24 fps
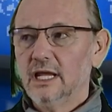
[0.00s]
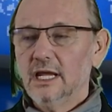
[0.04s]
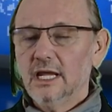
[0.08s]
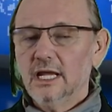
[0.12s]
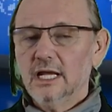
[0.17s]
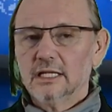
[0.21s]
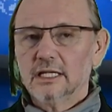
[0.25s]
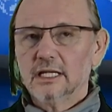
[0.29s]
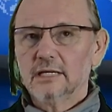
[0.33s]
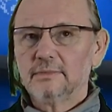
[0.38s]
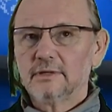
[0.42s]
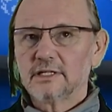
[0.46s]

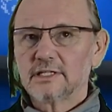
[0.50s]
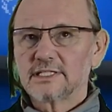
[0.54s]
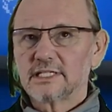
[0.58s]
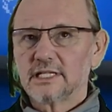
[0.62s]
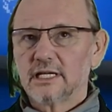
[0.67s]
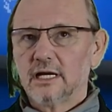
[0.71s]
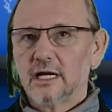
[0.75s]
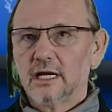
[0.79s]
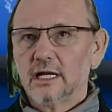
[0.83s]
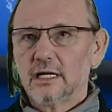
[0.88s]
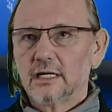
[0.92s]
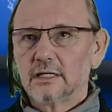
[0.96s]
Labels
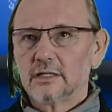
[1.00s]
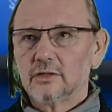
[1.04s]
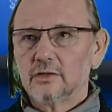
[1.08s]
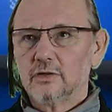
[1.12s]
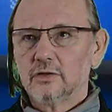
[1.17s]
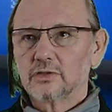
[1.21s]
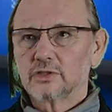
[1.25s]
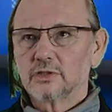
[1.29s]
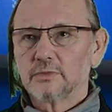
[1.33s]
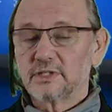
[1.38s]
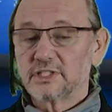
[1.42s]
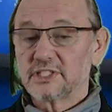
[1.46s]
are
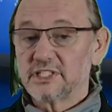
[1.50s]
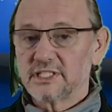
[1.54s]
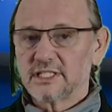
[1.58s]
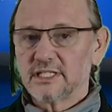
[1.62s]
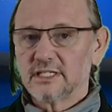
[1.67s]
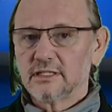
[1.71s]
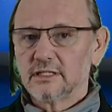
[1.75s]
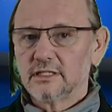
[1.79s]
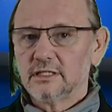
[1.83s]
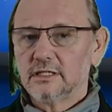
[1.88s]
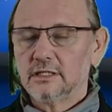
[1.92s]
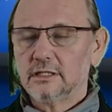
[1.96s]
also
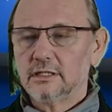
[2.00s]
persistent.